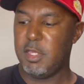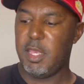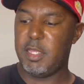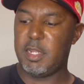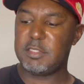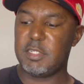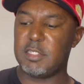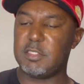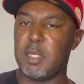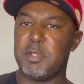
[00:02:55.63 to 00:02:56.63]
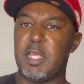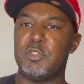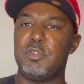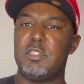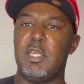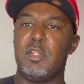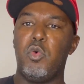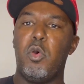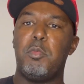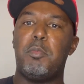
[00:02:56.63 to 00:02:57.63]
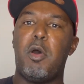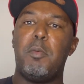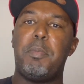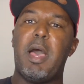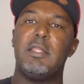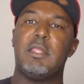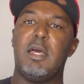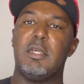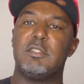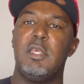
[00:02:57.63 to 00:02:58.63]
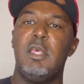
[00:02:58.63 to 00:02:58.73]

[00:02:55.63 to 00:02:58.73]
And that's not something that you see in normal ball pythons.